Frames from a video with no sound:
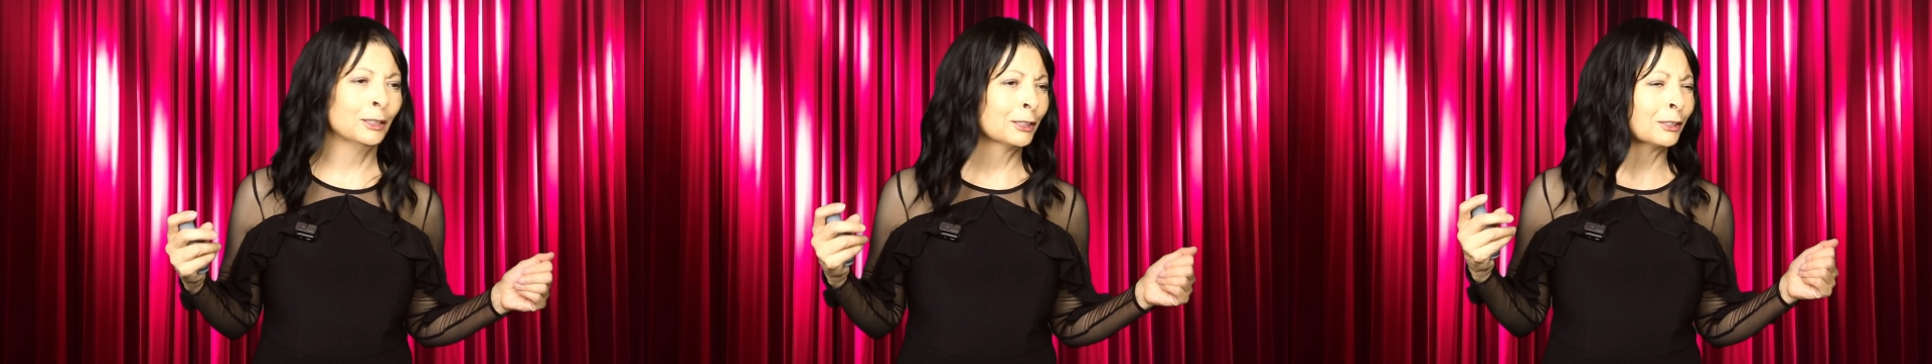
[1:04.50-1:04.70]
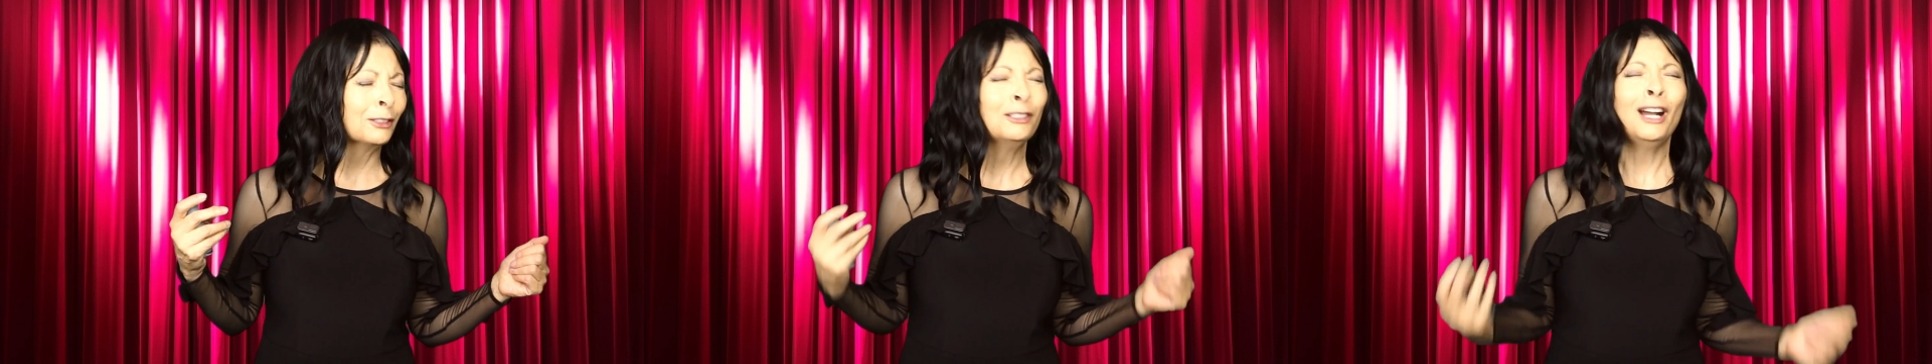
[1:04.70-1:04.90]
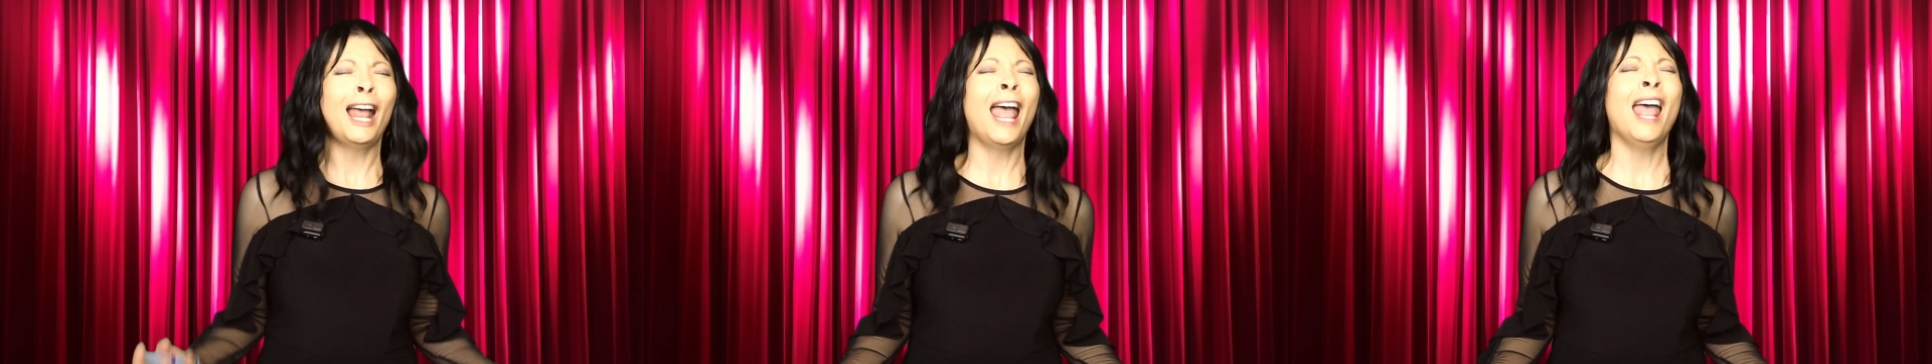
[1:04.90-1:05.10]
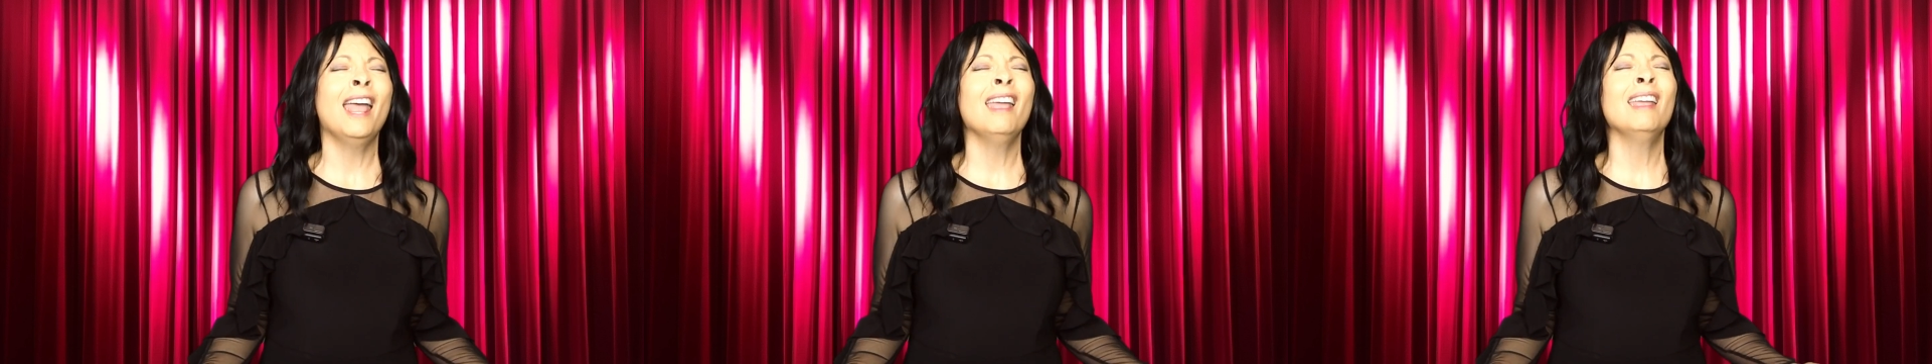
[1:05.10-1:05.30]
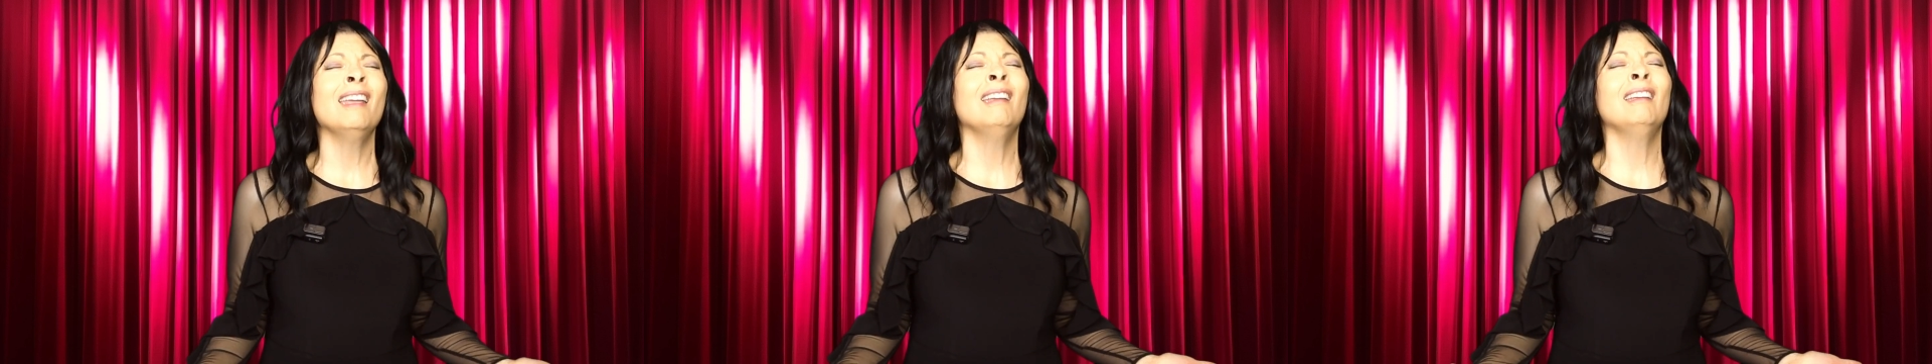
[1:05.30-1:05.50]
the
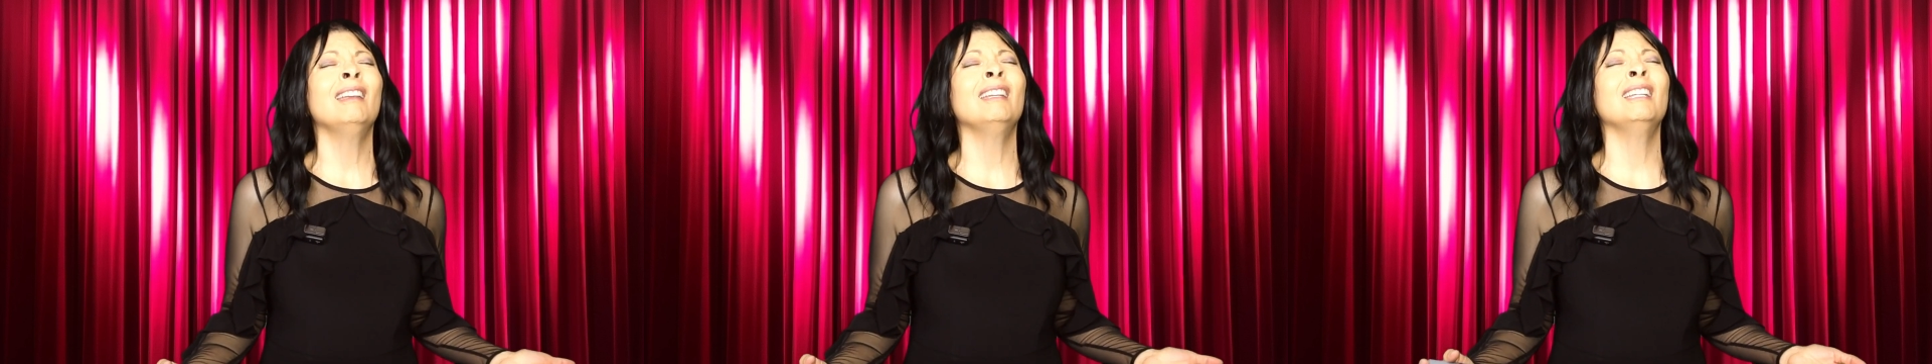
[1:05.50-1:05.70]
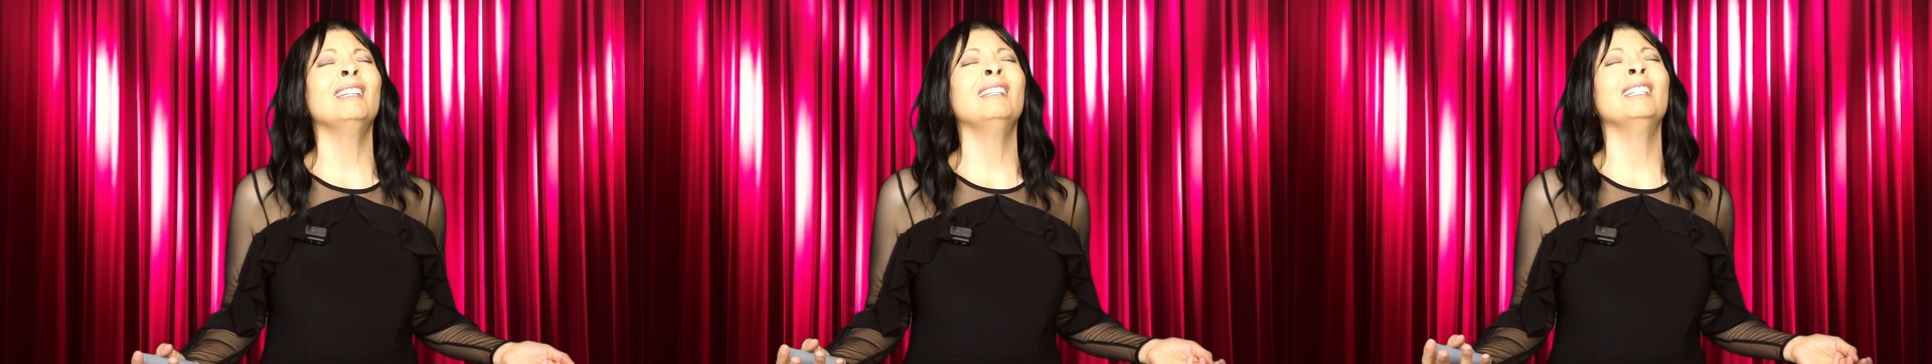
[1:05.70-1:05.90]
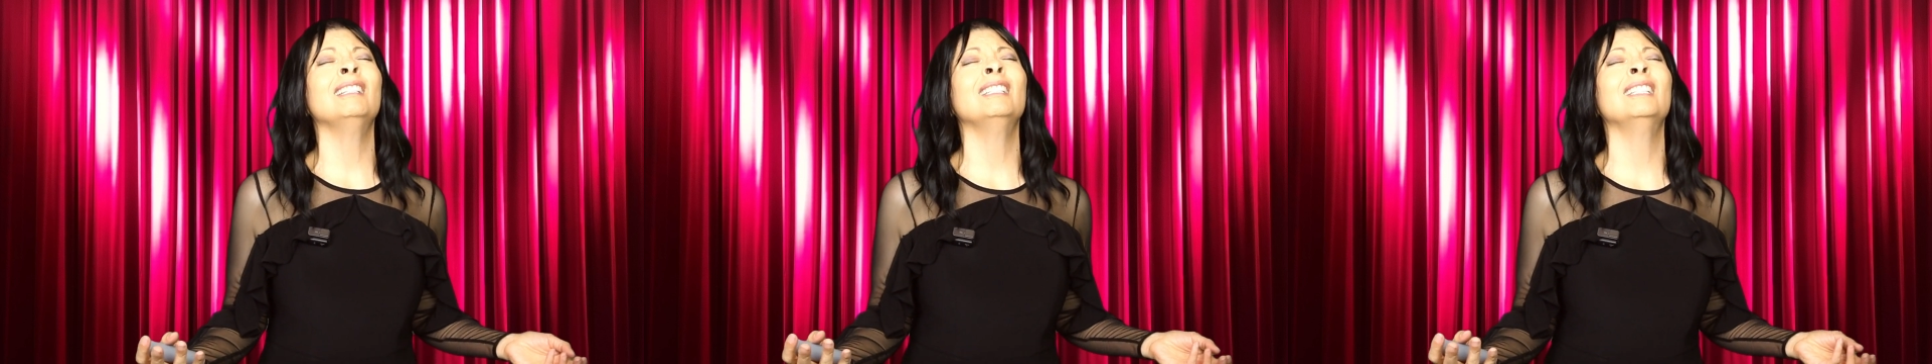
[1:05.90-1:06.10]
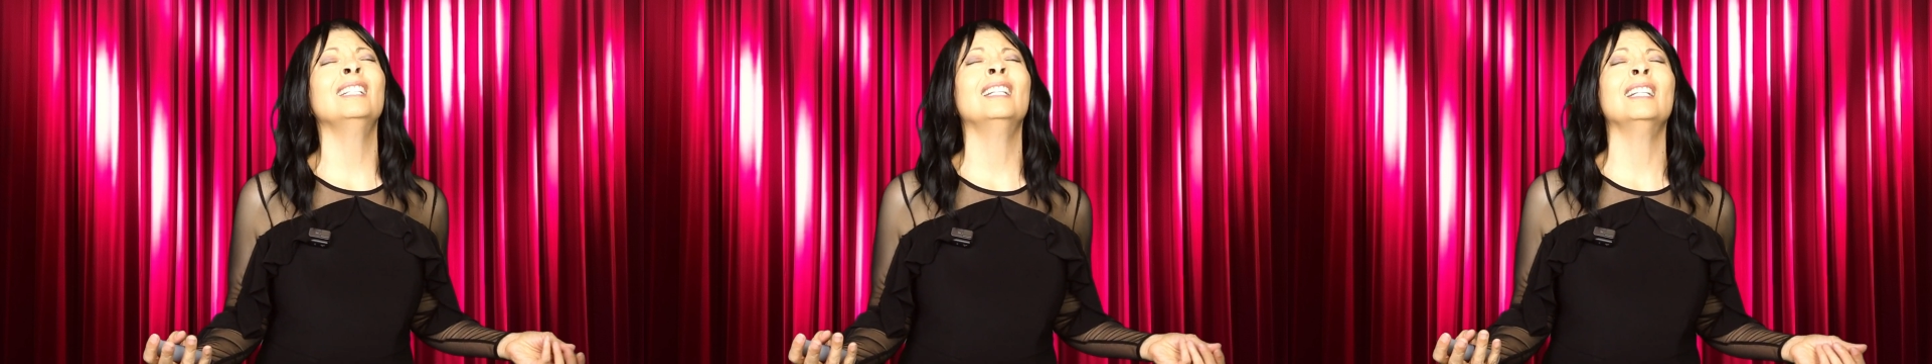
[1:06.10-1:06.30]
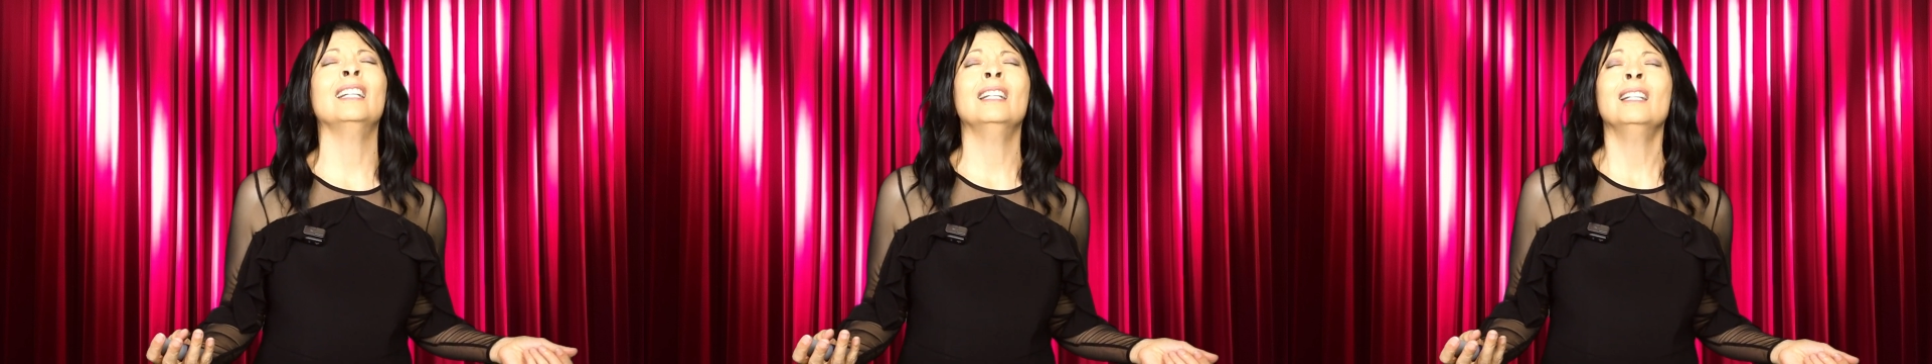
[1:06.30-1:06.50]

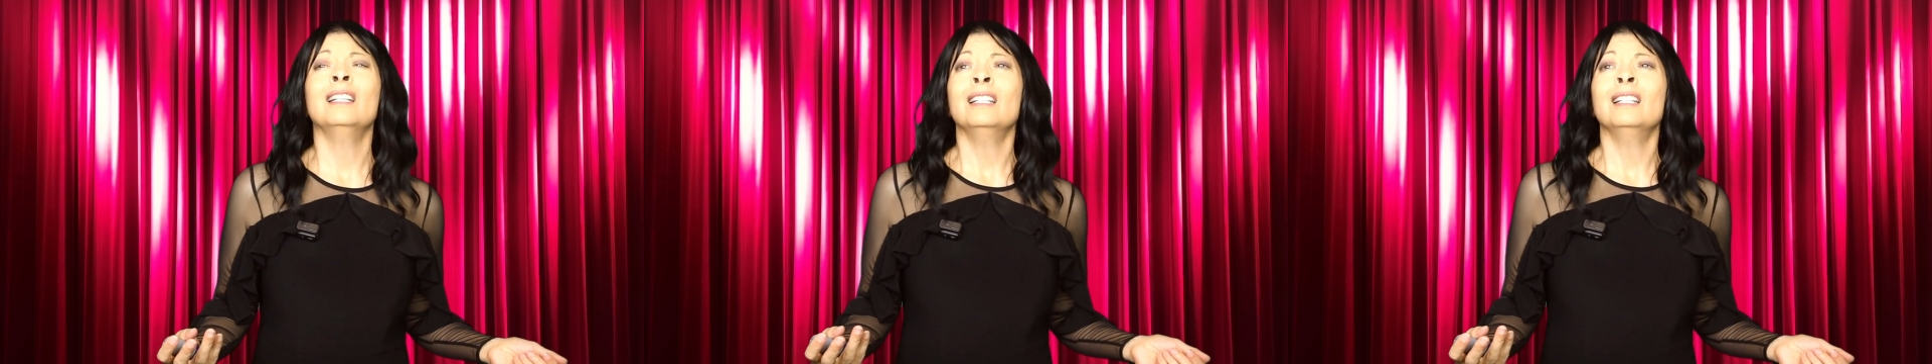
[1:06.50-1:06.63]
grade.